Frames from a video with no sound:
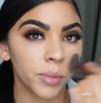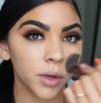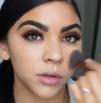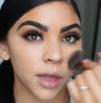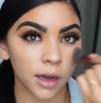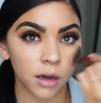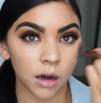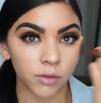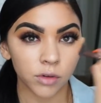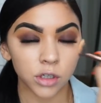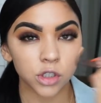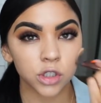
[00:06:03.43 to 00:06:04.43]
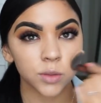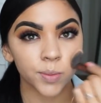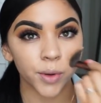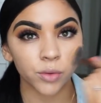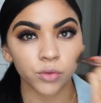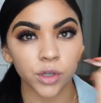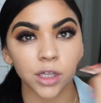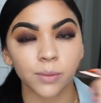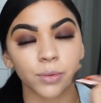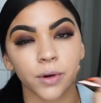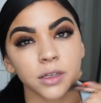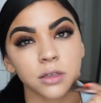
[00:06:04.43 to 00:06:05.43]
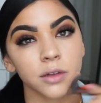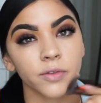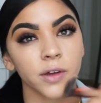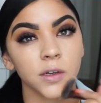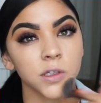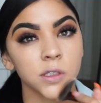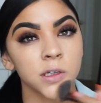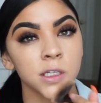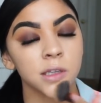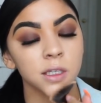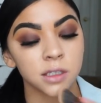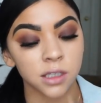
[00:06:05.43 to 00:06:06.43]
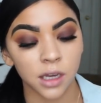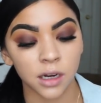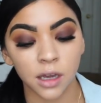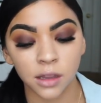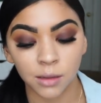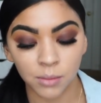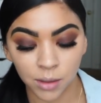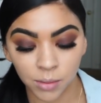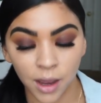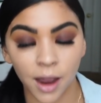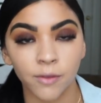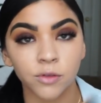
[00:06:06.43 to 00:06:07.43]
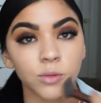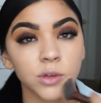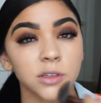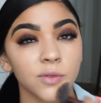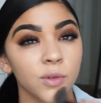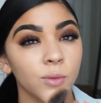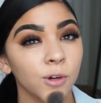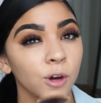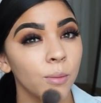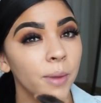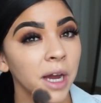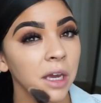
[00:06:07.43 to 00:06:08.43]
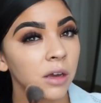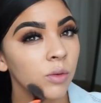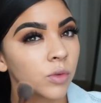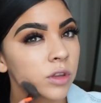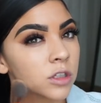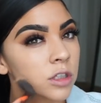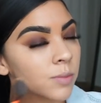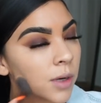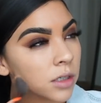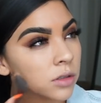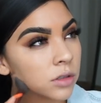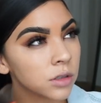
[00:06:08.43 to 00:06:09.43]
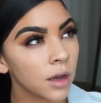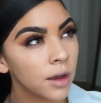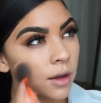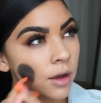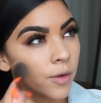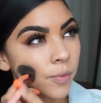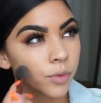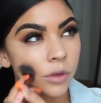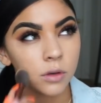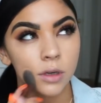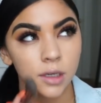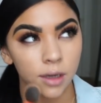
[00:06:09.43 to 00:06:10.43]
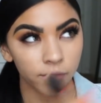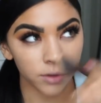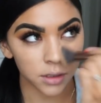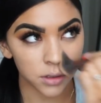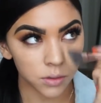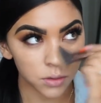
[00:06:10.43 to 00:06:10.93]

build that coverage but really press the foundation into the skin, and then maybe afterwards if you want to go back in with the sponge, you can definitely do